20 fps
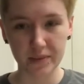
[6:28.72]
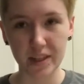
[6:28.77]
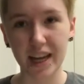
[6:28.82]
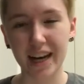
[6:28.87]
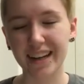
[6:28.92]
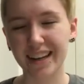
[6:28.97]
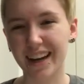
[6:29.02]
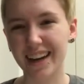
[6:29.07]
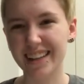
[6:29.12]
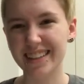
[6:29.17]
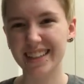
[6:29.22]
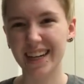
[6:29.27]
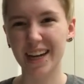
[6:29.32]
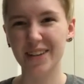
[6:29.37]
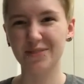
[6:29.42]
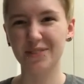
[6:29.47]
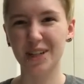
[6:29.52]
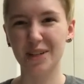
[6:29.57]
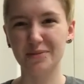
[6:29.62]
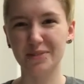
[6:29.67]
And a lot of the
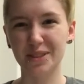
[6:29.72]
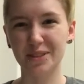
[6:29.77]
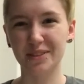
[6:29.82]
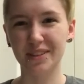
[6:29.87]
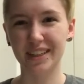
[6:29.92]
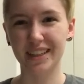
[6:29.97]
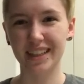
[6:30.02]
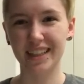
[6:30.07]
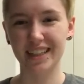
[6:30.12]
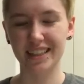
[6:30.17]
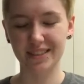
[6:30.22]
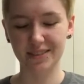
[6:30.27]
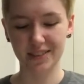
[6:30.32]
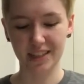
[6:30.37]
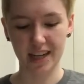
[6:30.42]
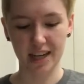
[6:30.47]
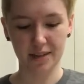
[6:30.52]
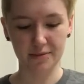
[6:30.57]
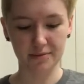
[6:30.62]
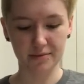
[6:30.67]
time when I'm doing these,
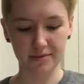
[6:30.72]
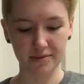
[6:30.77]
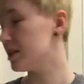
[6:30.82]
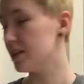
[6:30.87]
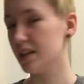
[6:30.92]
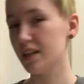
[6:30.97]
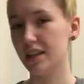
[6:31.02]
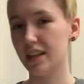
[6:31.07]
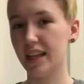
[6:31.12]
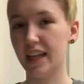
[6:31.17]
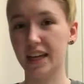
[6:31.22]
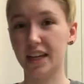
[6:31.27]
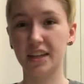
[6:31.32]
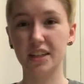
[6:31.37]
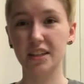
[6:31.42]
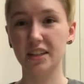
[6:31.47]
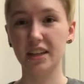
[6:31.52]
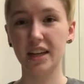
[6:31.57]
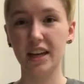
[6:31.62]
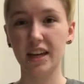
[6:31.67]
when I'm like
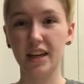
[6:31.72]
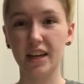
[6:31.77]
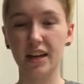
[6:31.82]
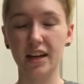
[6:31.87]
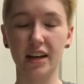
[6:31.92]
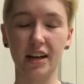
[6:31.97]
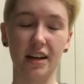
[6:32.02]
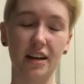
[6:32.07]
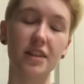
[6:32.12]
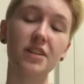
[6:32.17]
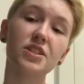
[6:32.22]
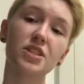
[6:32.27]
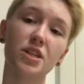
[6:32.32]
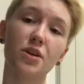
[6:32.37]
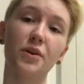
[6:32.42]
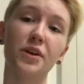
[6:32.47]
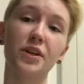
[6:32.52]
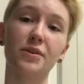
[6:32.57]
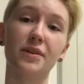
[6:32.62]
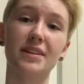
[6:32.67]

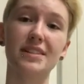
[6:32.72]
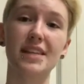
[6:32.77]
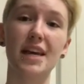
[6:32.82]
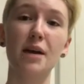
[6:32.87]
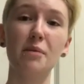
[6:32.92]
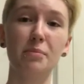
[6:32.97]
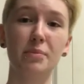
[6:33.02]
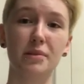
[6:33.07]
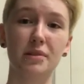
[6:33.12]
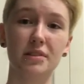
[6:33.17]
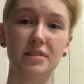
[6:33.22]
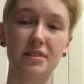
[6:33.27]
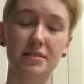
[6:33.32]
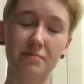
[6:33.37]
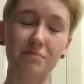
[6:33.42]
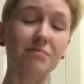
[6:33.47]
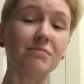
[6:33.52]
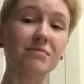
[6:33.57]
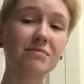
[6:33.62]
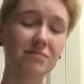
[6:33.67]
showing you examples,
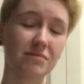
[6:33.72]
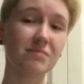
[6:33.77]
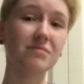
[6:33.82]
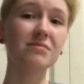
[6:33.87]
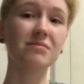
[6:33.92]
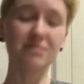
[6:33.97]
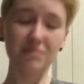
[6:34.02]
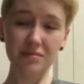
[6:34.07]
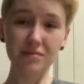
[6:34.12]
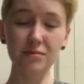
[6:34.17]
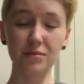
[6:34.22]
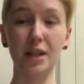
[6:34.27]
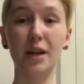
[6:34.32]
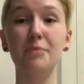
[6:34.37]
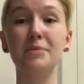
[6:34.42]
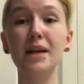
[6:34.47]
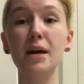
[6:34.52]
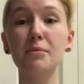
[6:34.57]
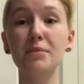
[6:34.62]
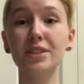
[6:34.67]
when
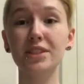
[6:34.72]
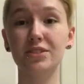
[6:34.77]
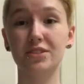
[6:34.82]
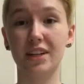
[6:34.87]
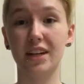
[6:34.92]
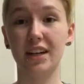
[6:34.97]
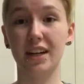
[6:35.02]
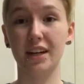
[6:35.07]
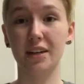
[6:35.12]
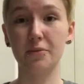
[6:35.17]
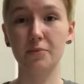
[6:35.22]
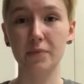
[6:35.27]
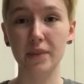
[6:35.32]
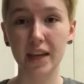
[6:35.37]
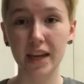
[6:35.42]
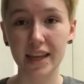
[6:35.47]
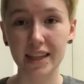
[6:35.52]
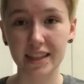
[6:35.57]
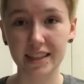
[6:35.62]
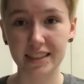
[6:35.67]
I'm demonstrating
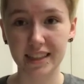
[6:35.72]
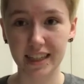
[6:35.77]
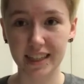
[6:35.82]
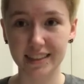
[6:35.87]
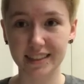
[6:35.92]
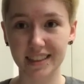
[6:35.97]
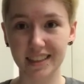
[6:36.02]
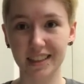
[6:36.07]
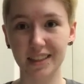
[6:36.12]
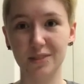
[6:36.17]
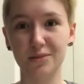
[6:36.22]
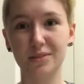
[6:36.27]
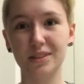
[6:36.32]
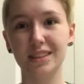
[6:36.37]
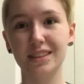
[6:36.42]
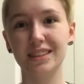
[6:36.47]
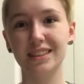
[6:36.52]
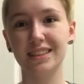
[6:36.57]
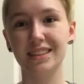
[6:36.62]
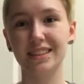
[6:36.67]
the tics, it
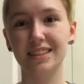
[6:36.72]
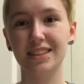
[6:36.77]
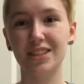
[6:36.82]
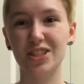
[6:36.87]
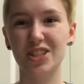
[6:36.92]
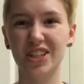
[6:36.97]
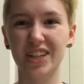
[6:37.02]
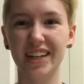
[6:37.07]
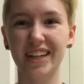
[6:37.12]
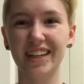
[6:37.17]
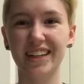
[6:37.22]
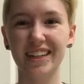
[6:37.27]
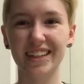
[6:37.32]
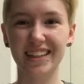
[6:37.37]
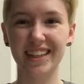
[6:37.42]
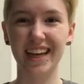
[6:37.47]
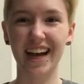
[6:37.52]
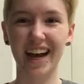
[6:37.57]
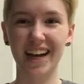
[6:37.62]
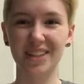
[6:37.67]
will trigger
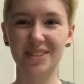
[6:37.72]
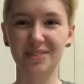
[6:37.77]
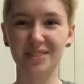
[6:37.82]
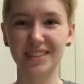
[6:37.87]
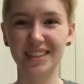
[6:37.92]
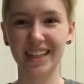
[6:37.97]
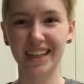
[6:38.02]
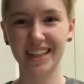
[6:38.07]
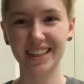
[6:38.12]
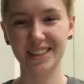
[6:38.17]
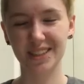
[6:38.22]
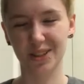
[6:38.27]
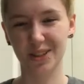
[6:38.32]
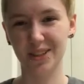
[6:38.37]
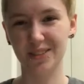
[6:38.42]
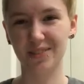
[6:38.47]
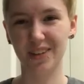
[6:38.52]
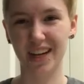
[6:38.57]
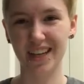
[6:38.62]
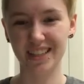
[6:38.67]
the actual tic. So
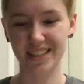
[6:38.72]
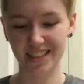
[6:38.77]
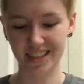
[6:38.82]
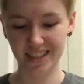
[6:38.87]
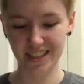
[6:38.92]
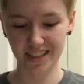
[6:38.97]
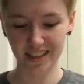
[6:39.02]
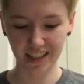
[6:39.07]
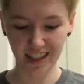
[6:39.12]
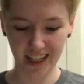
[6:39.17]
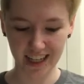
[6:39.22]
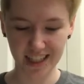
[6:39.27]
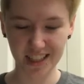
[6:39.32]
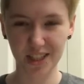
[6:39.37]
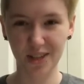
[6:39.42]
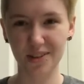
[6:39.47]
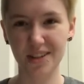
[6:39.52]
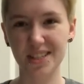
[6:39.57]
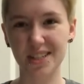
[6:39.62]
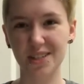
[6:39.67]
if I like
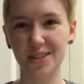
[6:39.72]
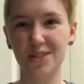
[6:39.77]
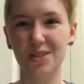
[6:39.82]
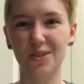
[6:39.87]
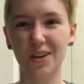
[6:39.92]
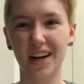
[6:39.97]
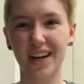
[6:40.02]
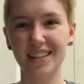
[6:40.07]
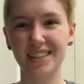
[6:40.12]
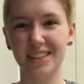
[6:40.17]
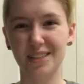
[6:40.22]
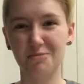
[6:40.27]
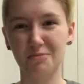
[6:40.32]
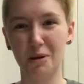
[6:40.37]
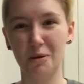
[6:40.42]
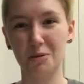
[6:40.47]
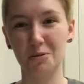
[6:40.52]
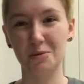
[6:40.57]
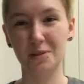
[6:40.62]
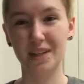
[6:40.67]
show it to you twice, it's
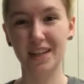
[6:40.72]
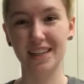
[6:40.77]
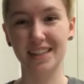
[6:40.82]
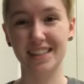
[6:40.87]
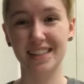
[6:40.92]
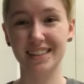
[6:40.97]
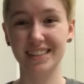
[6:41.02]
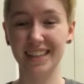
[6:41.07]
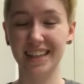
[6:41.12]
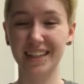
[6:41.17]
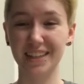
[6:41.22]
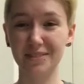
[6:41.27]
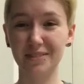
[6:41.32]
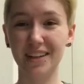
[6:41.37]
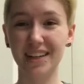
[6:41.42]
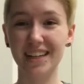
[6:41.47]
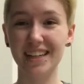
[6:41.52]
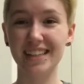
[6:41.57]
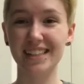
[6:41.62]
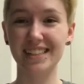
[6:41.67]
probably because the second
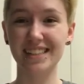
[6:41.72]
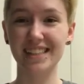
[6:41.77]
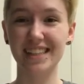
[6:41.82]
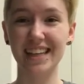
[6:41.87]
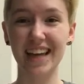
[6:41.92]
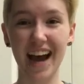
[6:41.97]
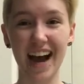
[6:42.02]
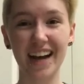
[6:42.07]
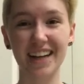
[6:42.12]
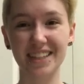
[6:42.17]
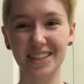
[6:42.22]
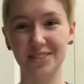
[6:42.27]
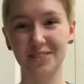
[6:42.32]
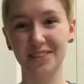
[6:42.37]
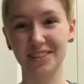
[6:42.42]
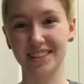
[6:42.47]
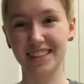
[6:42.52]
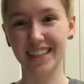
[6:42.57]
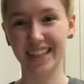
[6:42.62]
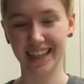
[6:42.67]
one is the
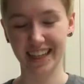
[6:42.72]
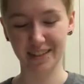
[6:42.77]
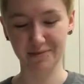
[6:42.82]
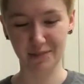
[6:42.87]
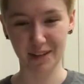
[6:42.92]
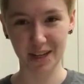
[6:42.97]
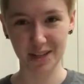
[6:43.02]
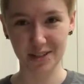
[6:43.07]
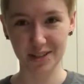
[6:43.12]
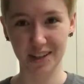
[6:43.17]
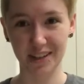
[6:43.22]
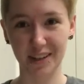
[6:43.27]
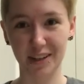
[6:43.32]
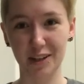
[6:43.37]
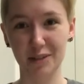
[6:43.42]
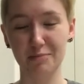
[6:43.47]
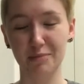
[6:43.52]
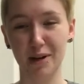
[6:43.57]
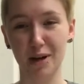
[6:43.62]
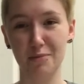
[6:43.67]
actual tic being
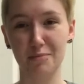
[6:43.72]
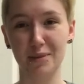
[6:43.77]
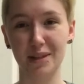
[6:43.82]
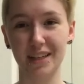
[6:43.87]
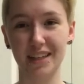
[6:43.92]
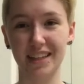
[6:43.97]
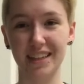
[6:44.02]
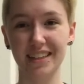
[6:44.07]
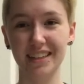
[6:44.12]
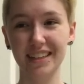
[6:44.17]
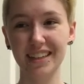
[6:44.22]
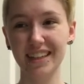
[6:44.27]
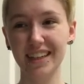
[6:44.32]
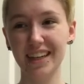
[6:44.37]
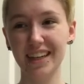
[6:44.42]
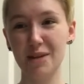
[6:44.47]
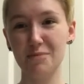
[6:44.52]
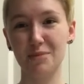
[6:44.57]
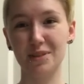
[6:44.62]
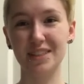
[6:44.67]
triggered by me
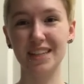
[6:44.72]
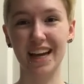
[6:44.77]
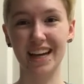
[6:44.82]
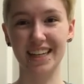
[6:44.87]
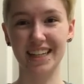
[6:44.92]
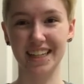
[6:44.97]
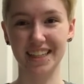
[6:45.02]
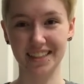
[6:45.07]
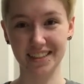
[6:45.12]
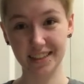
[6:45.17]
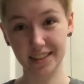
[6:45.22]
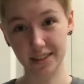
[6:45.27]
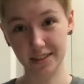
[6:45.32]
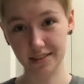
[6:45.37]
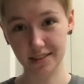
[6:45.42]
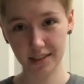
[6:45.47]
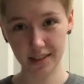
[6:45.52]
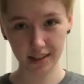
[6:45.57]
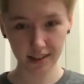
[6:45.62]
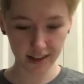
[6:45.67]
pretending to
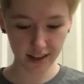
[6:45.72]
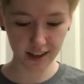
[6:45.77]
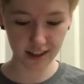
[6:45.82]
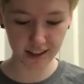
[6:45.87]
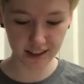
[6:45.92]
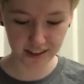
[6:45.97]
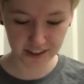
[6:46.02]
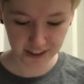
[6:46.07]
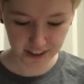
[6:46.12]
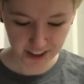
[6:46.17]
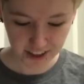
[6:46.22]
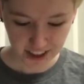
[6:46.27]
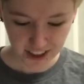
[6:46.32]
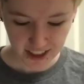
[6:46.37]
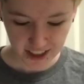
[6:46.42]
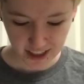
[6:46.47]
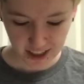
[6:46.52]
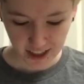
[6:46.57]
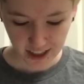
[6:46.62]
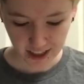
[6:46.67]
do the tic.
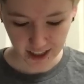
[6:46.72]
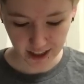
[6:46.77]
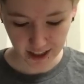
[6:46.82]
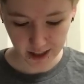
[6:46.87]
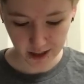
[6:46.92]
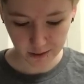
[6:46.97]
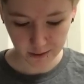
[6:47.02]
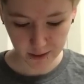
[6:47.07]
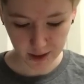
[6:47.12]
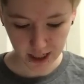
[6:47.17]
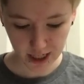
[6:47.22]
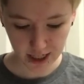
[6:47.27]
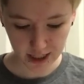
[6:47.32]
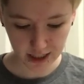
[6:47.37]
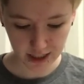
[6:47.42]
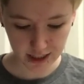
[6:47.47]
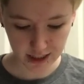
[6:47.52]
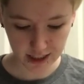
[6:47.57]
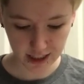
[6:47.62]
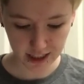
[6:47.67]
And
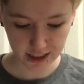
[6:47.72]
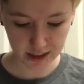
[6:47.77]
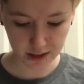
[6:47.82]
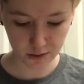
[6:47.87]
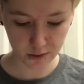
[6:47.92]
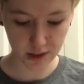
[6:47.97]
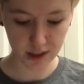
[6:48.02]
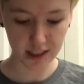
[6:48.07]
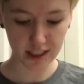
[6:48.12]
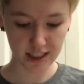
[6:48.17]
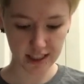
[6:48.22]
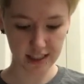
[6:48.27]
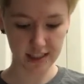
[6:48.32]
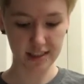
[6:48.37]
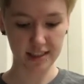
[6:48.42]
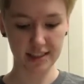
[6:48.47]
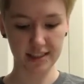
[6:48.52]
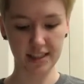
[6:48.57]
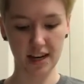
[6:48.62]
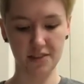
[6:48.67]
then the next one
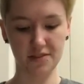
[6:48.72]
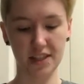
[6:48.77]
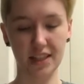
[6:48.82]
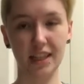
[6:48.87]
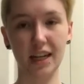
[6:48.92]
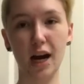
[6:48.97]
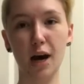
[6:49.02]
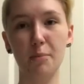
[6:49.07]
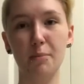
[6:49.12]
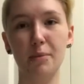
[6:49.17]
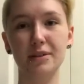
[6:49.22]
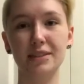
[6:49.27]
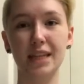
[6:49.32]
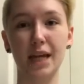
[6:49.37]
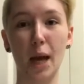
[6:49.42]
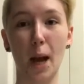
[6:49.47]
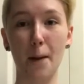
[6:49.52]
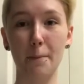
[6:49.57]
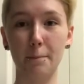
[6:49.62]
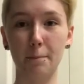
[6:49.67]
is, instead of saying hop, I
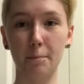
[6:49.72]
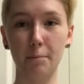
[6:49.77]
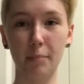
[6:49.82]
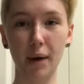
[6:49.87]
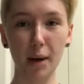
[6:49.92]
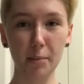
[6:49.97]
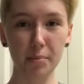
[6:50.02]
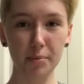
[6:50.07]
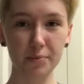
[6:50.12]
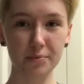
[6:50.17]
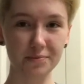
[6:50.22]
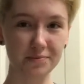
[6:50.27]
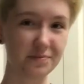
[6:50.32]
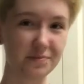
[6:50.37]
say bop.